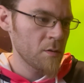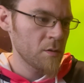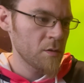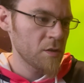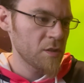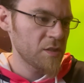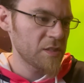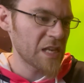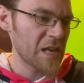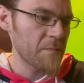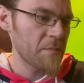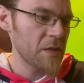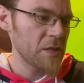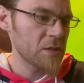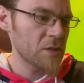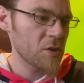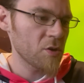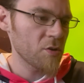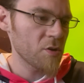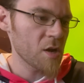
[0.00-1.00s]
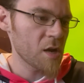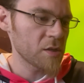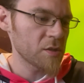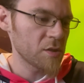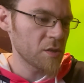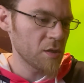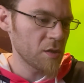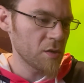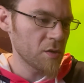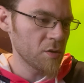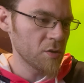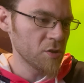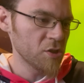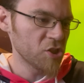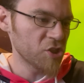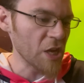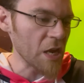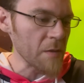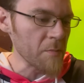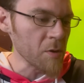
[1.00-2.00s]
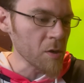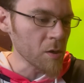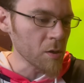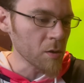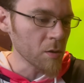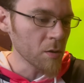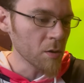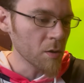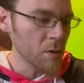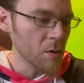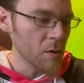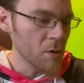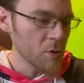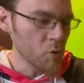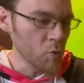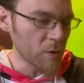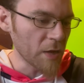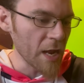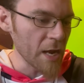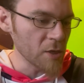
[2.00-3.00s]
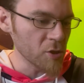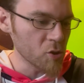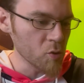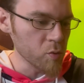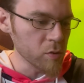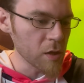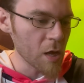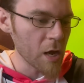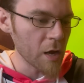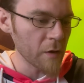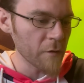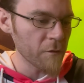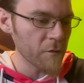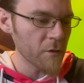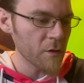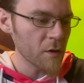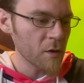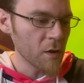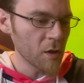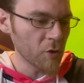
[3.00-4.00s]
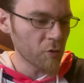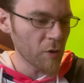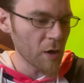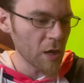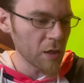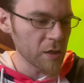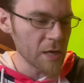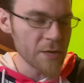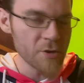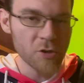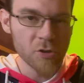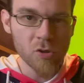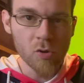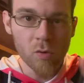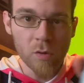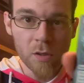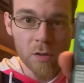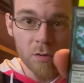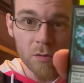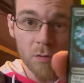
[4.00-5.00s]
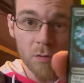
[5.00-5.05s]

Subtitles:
Sammy's Curiosity. Sammy, you gain 2 life and create a lander token.